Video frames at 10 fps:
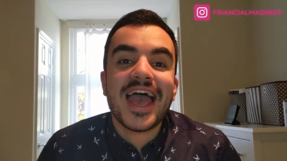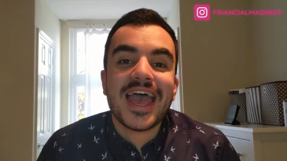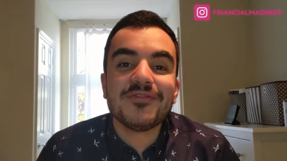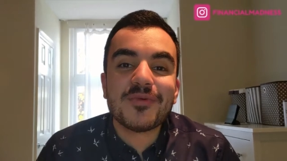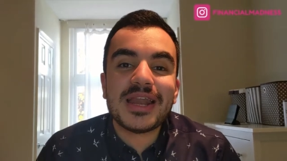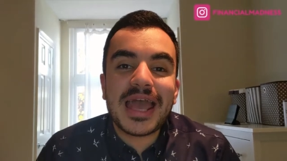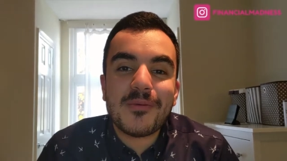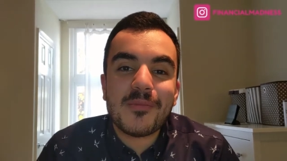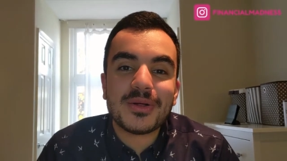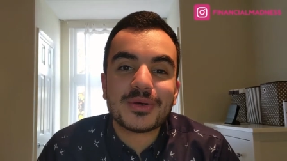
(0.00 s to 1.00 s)
Hey everyone
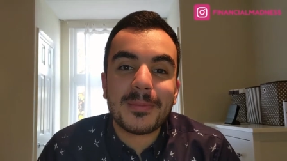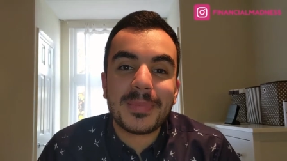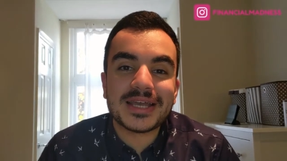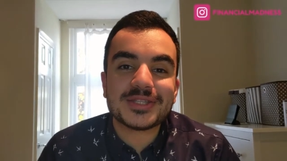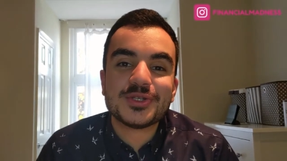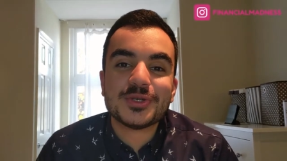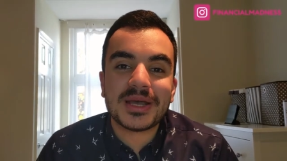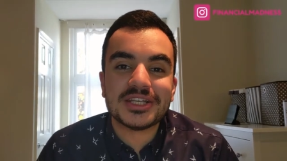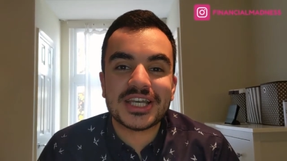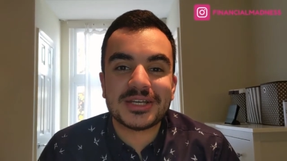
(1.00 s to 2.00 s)
and welcome back to
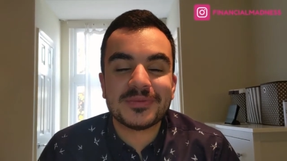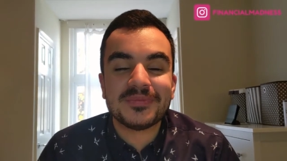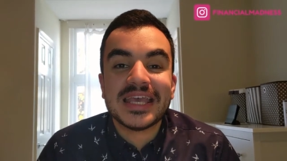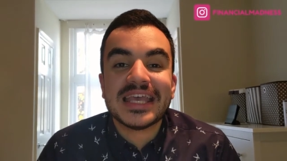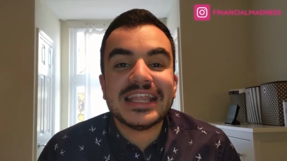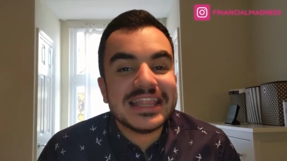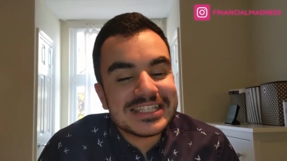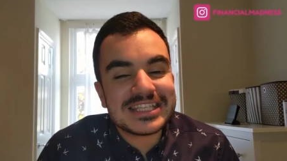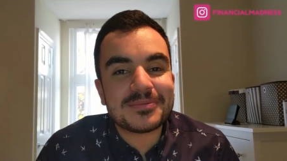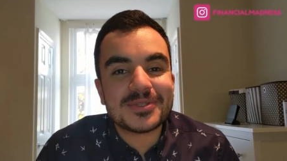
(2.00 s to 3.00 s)
my channel. In
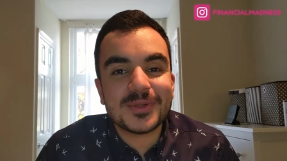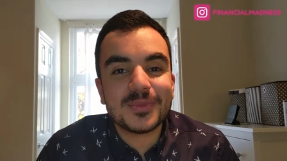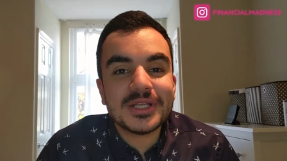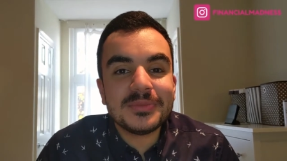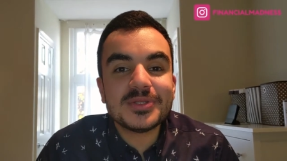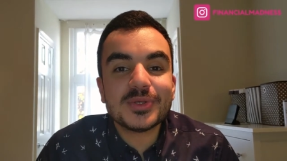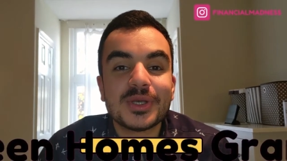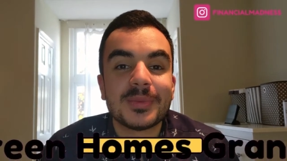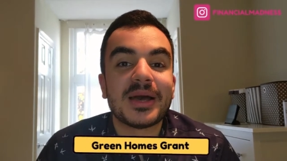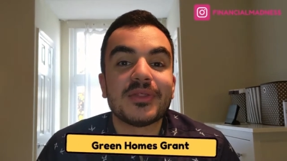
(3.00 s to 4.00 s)
this episode we're going to be
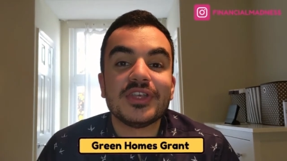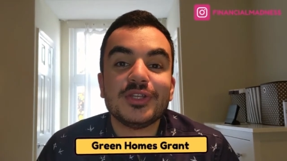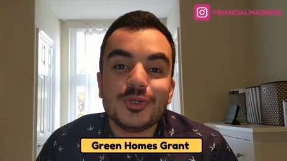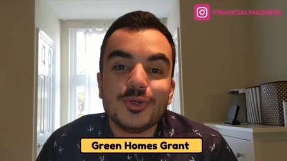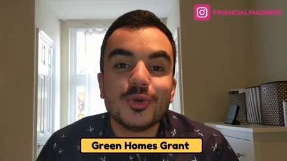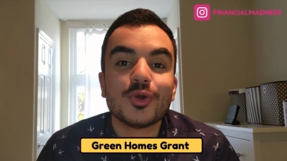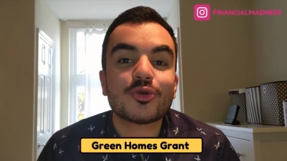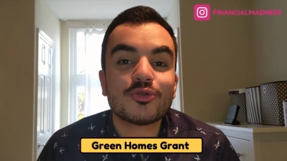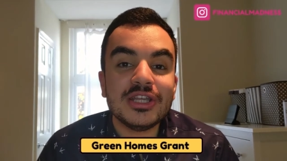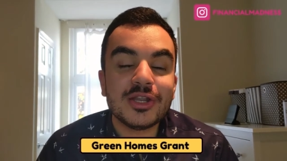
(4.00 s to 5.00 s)
talking about the new
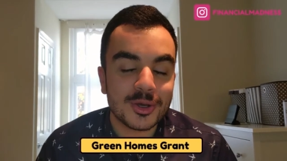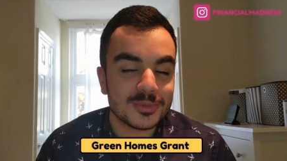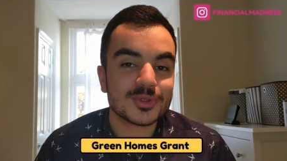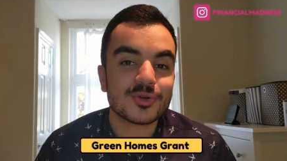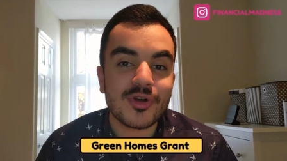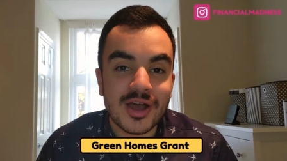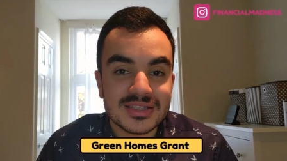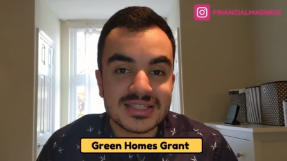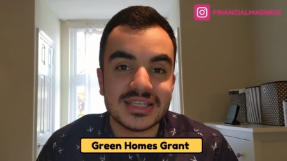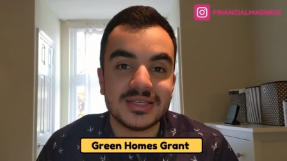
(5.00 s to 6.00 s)
Green Homes
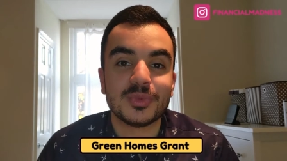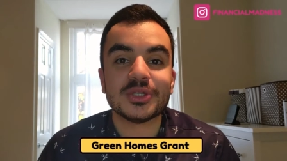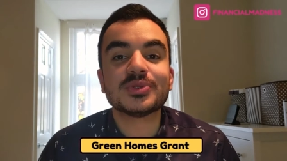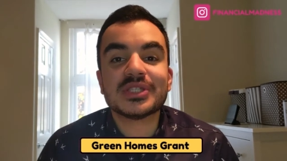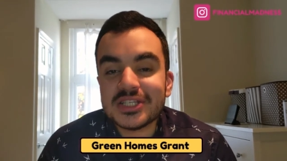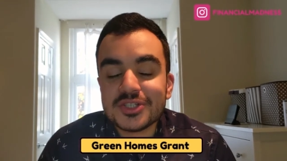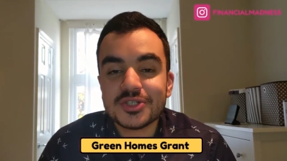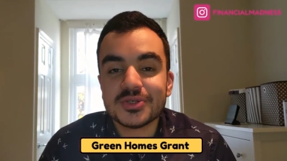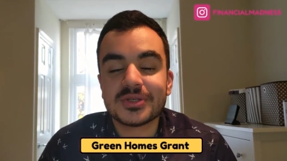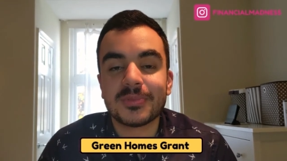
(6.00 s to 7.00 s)
Grant Scheme which was
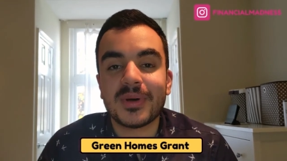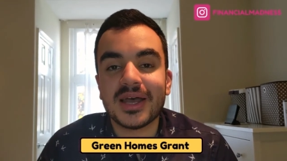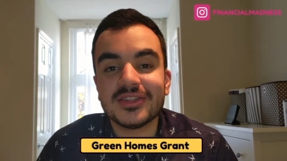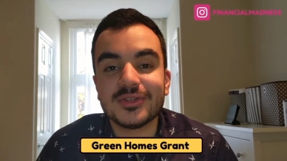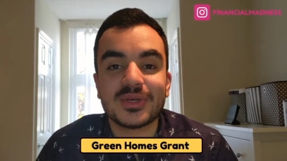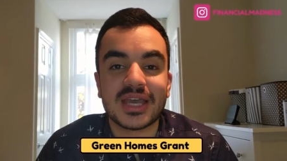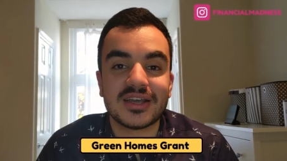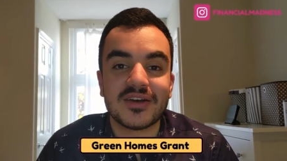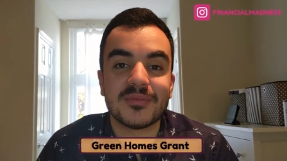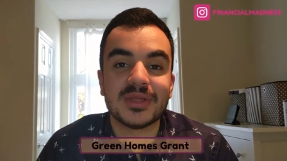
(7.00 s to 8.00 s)
introduced by the UK
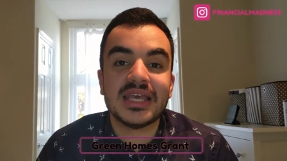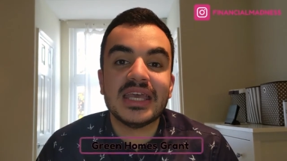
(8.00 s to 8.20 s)
government